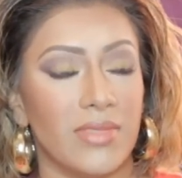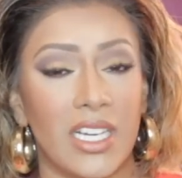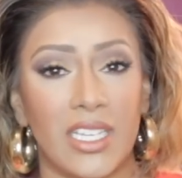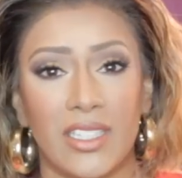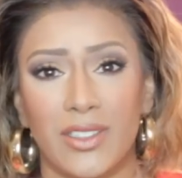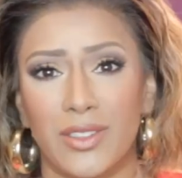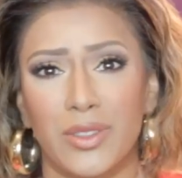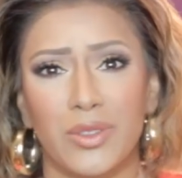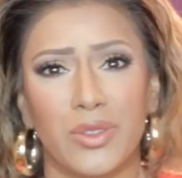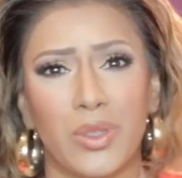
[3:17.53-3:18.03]
I
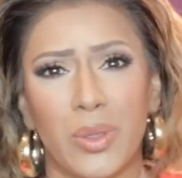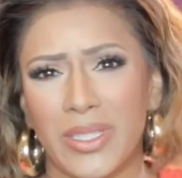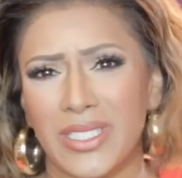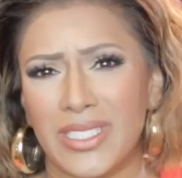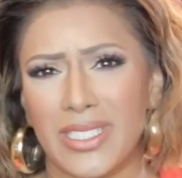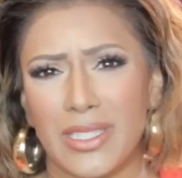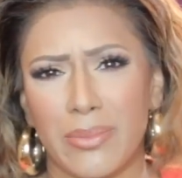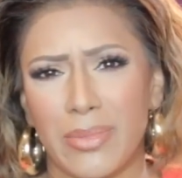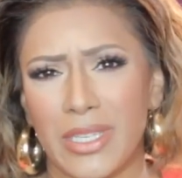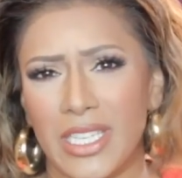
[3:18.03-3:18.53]
don't know, going
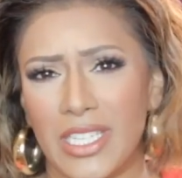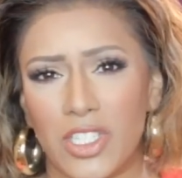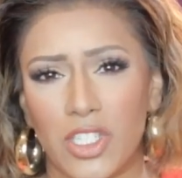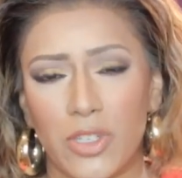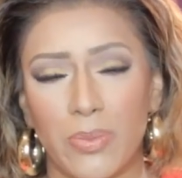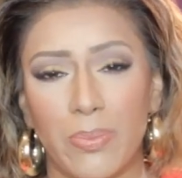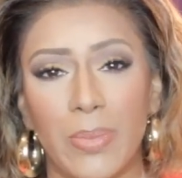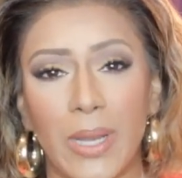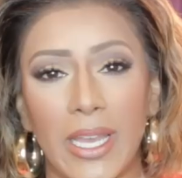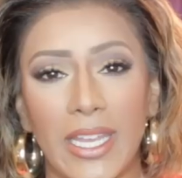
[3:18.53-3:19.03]
to the
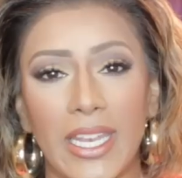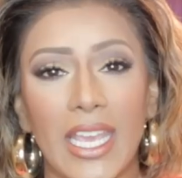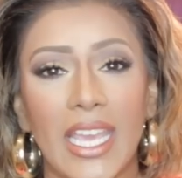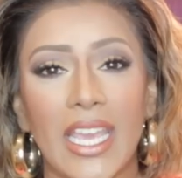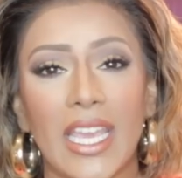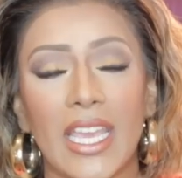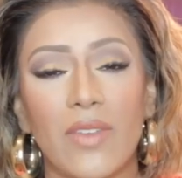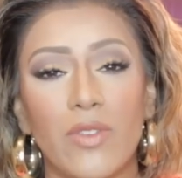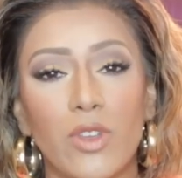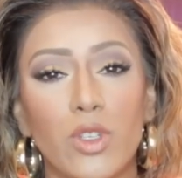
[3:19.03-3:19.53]
beach. But
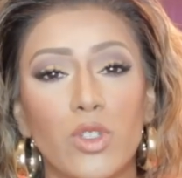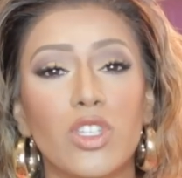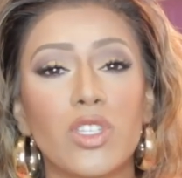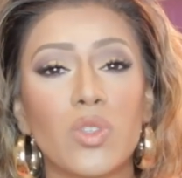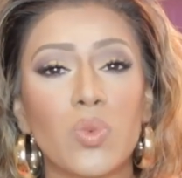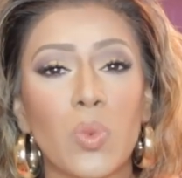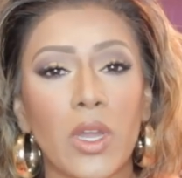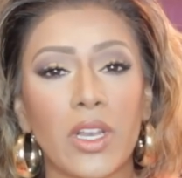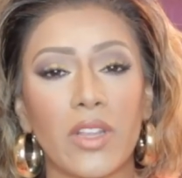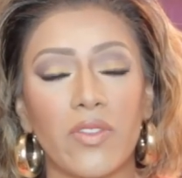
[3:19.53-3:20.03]
if you
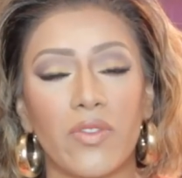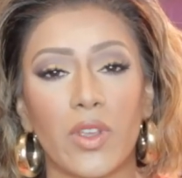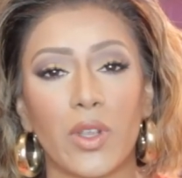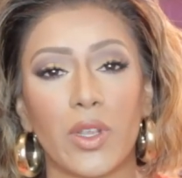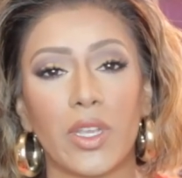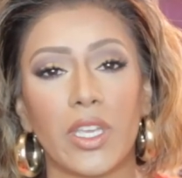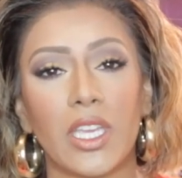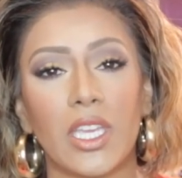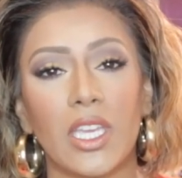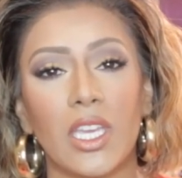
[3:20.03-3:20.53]
just want a
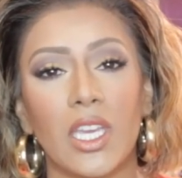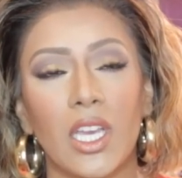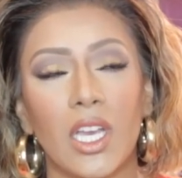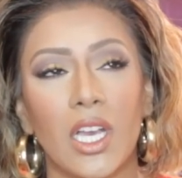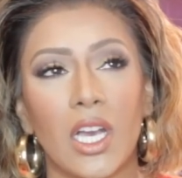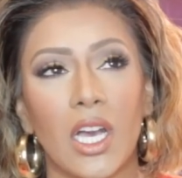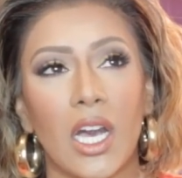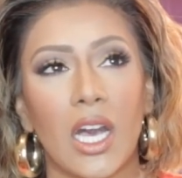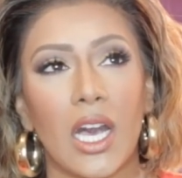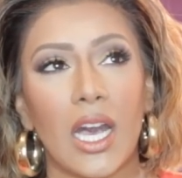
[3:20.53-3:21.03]
very,
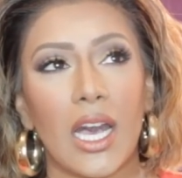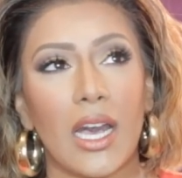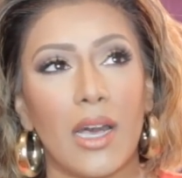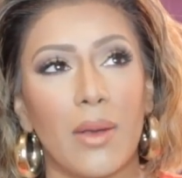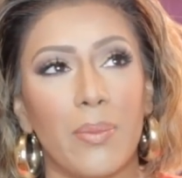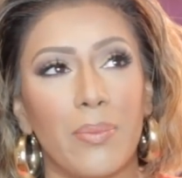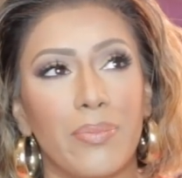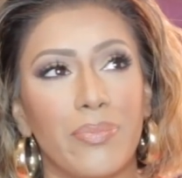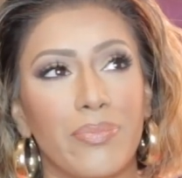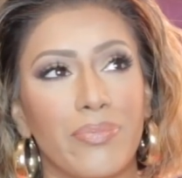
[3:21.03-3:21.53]

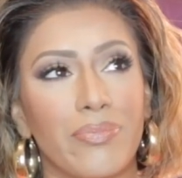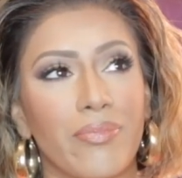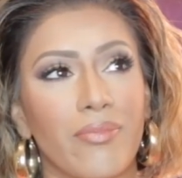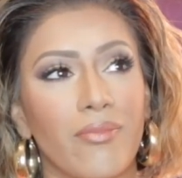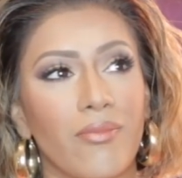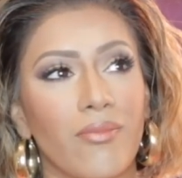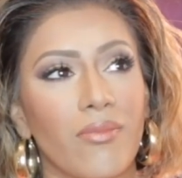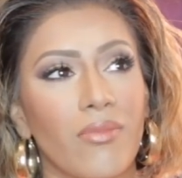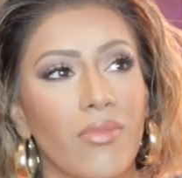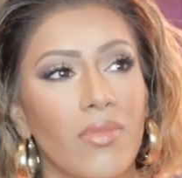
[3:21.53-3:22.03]

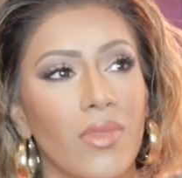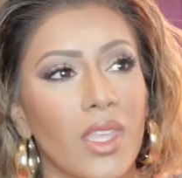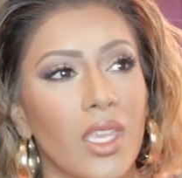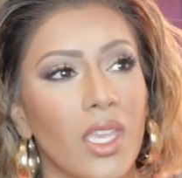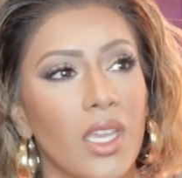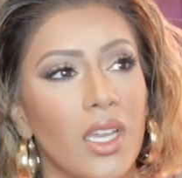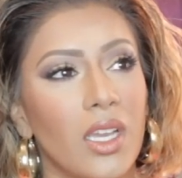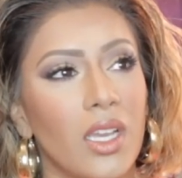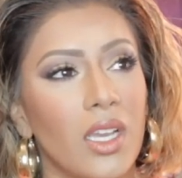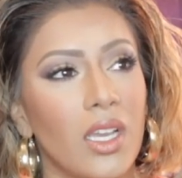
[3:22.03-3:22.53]

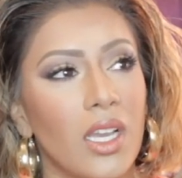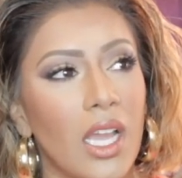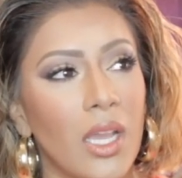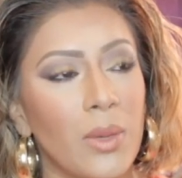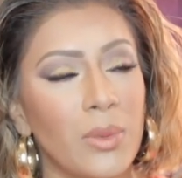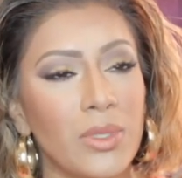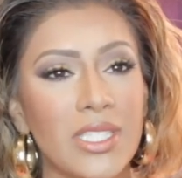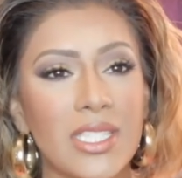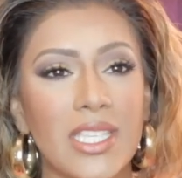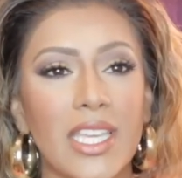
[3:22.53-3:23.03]
I
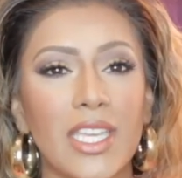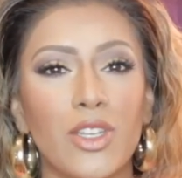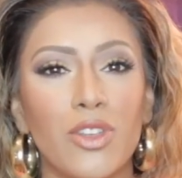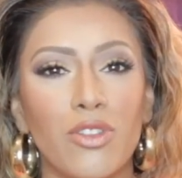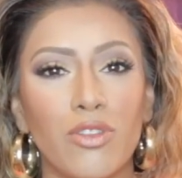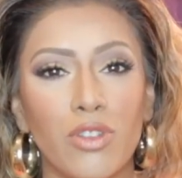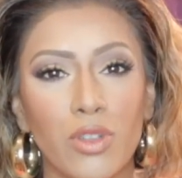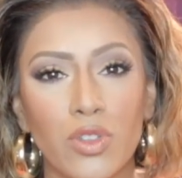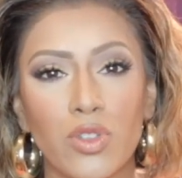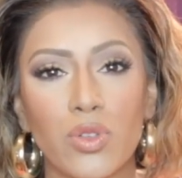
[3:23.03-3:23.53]
wouldn't say
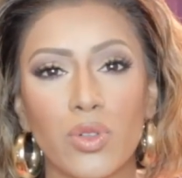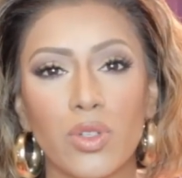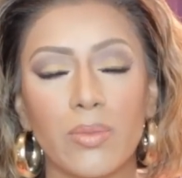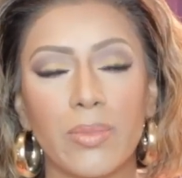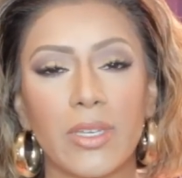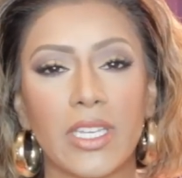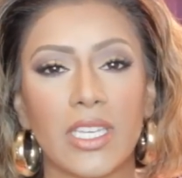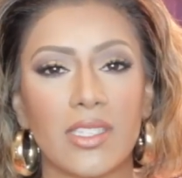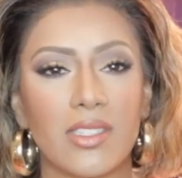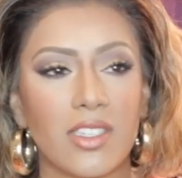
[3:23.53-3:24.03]
neutral
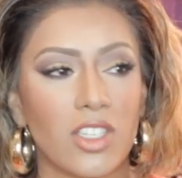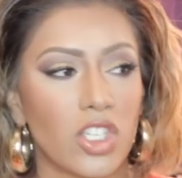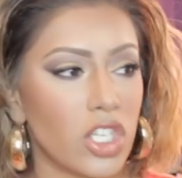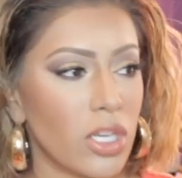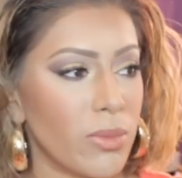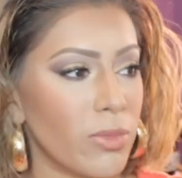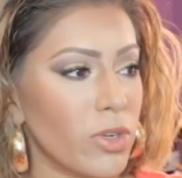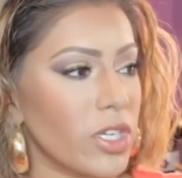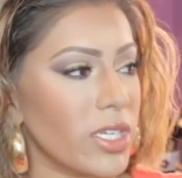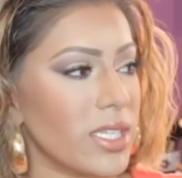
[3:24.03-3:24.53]
because the
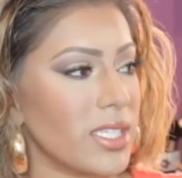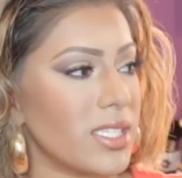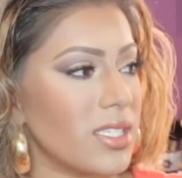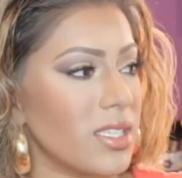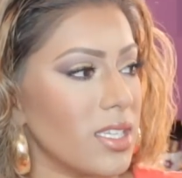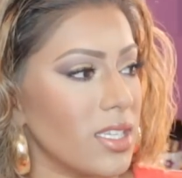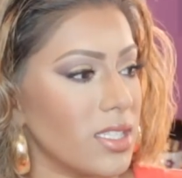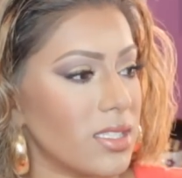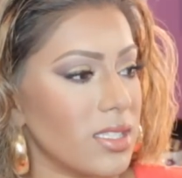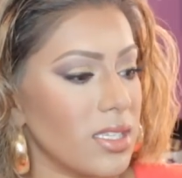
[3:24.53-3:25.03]
shimmer is,
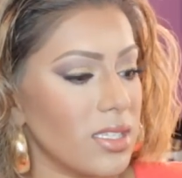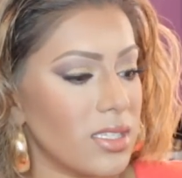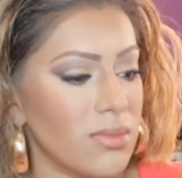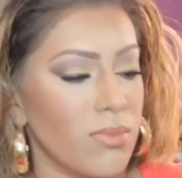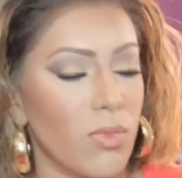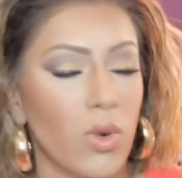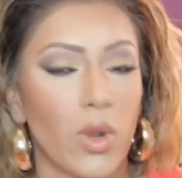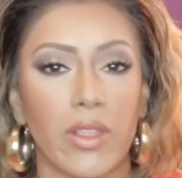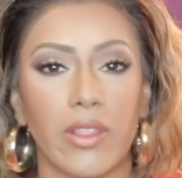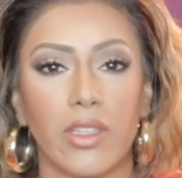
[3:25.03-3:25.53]
it's
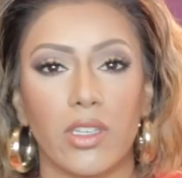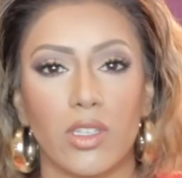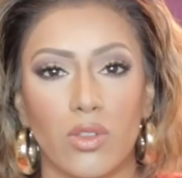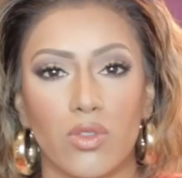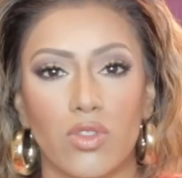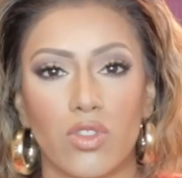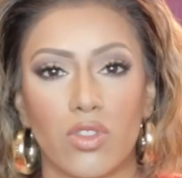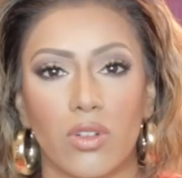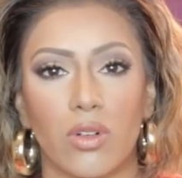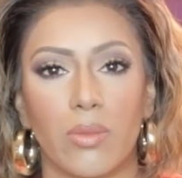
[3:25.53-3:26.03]
more than
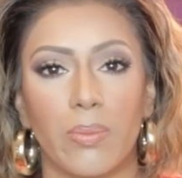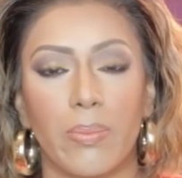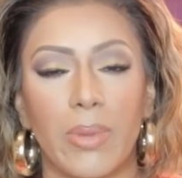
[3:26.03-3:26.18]
neutral.